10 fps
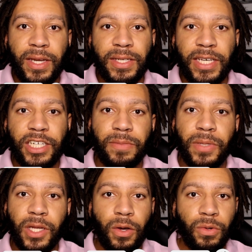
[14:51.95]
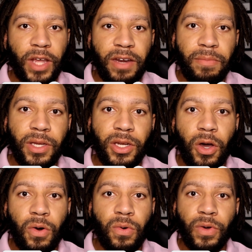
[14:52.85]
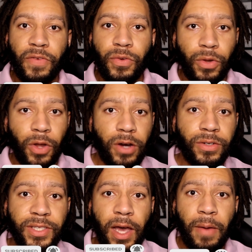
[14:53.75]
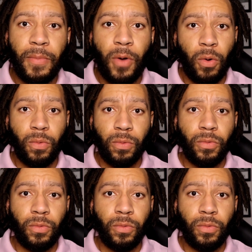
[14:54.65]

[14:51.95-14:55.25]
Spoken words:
in the section below letting me know if you learned something or